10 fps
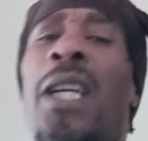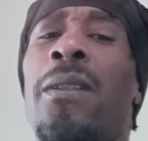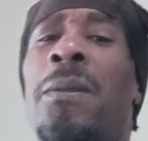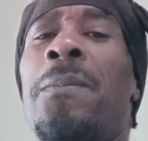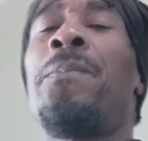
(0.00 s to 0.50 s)
right?
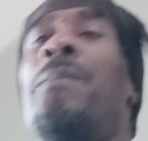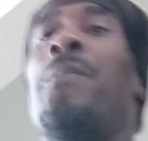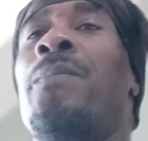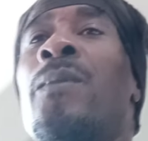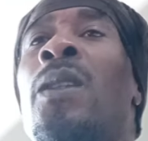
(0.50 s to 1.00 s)

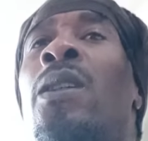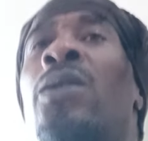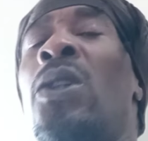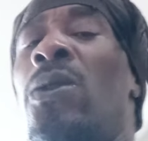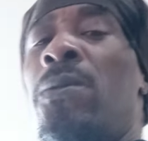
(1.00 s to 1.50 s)

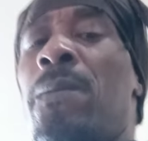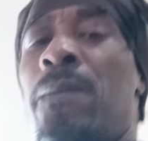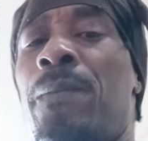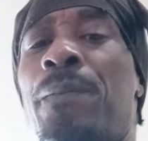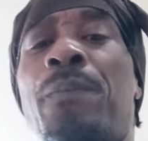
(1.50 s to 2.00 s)
So
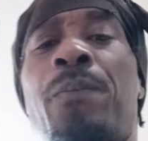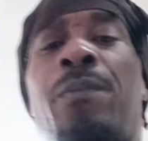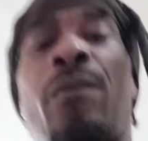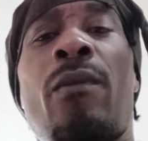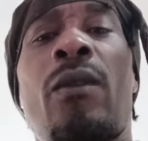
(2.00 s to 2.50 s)

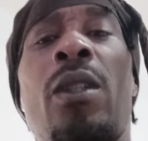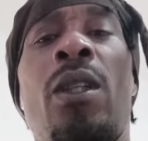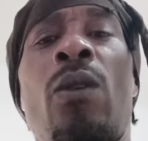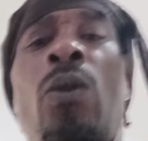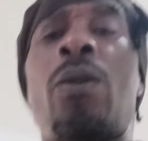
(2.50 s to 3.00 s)

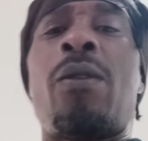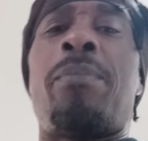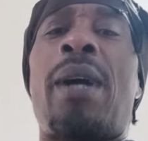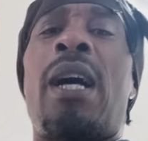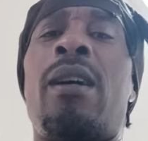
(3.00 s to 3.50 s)
in order to
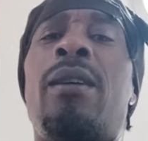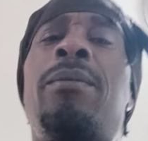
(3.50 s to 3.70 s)
buy